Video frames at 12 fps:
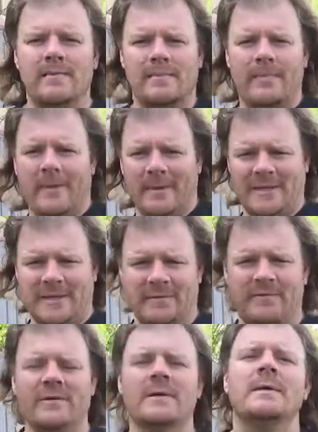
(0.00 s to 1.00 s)
by myself.
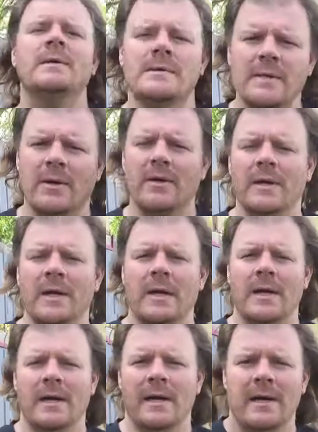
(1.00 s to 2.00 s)
So,
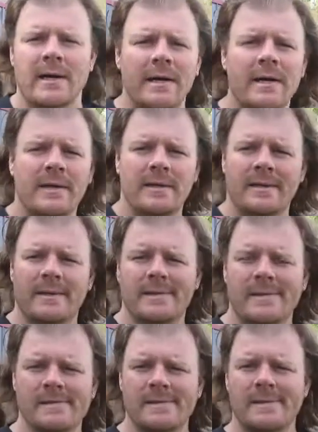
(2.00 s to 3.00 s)

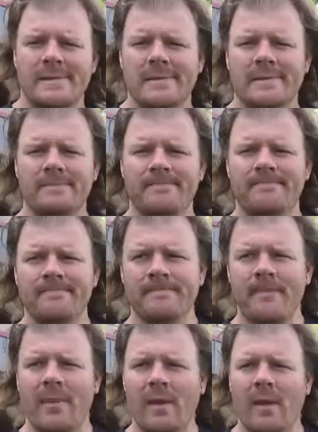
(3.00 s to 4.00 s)

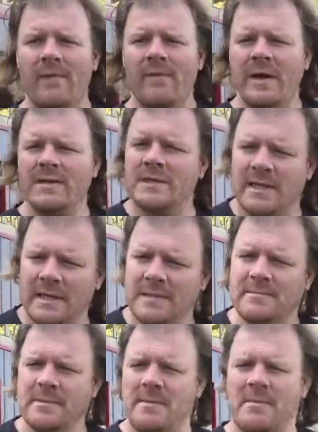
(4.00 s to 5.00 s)
actually taking
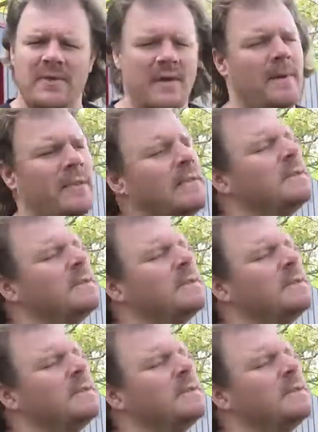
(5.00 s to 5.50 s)
some time to think about this.